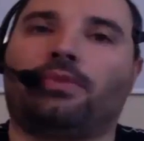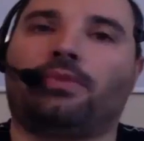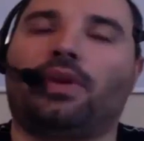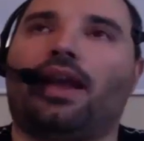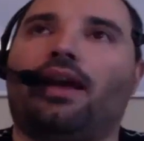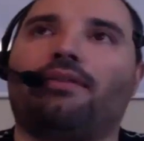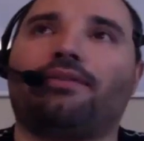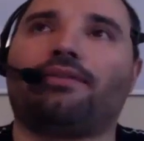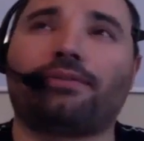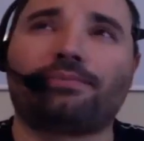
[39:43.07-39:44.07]
we have
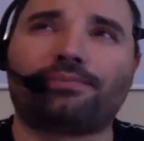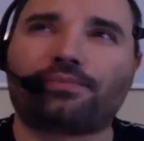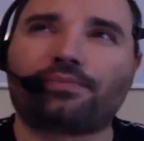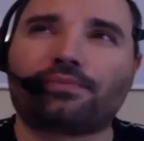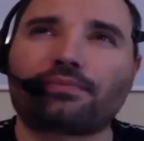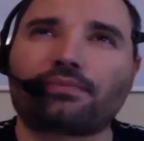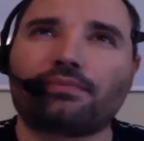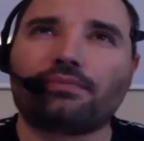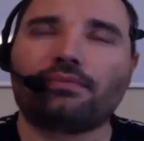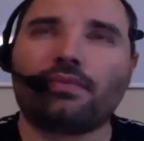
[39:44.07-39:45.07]

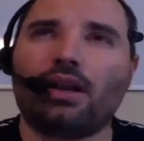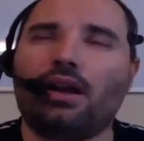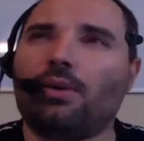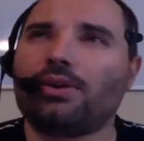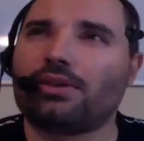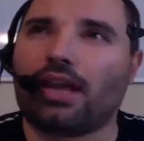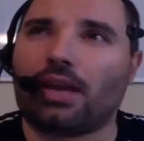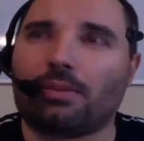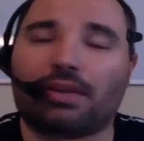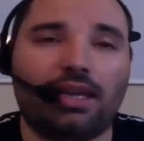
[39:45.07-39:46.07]
uh, what's her name?
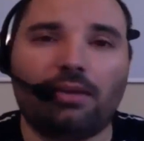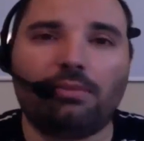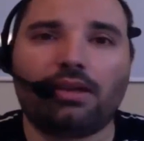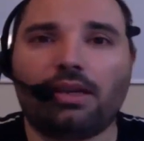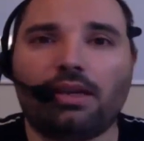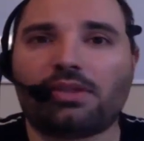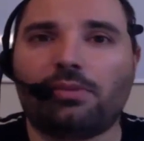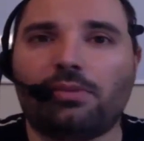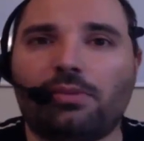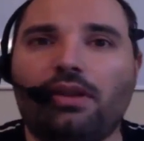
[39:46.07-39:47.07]
Kim Kim
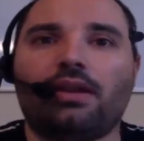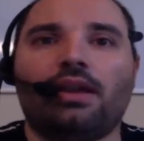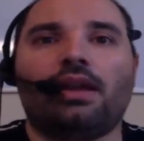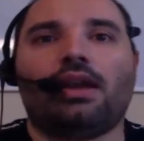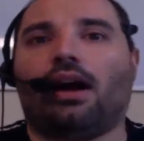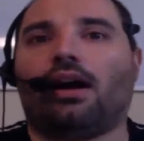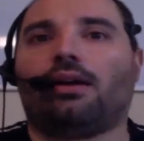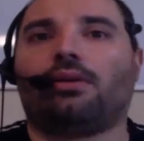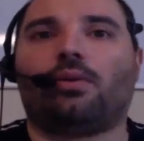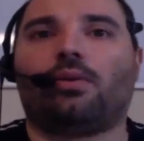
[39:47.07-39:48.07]
Smith. Uh,
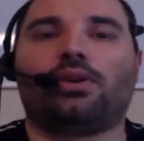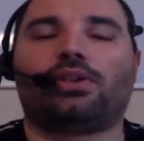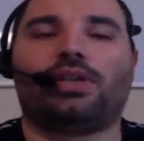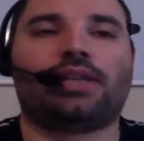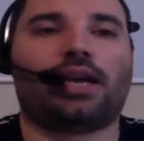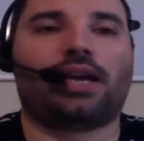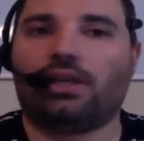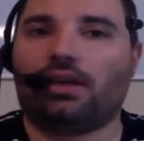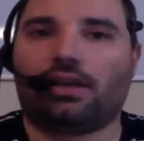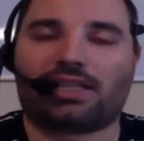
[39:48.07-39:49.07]
she's actually a
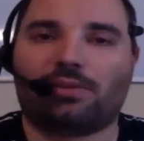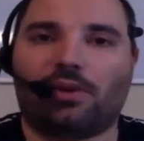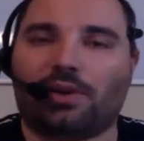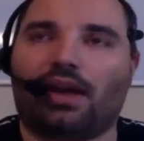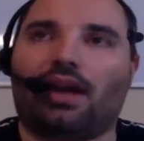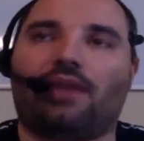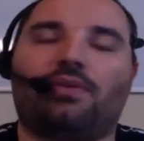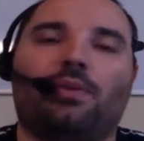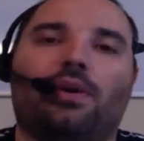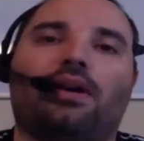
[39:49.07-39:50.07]
testimonial we have
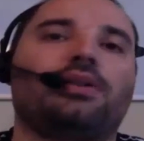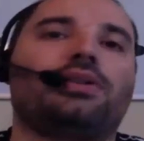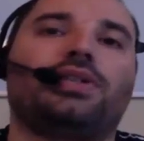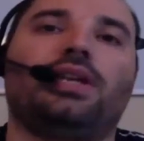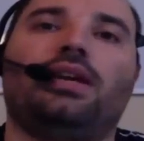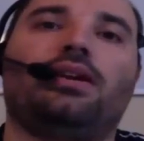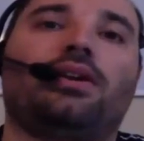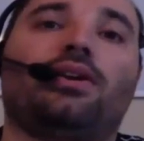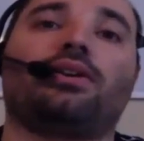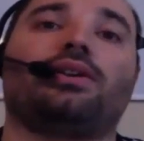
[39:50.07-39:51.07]
where she her
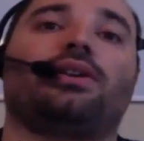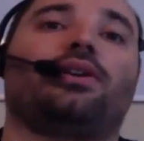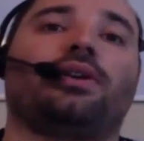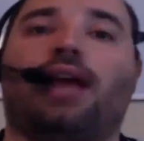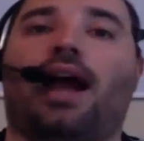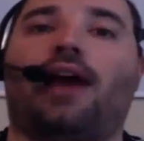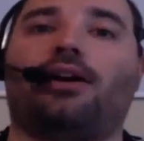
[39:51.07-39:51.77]
her entire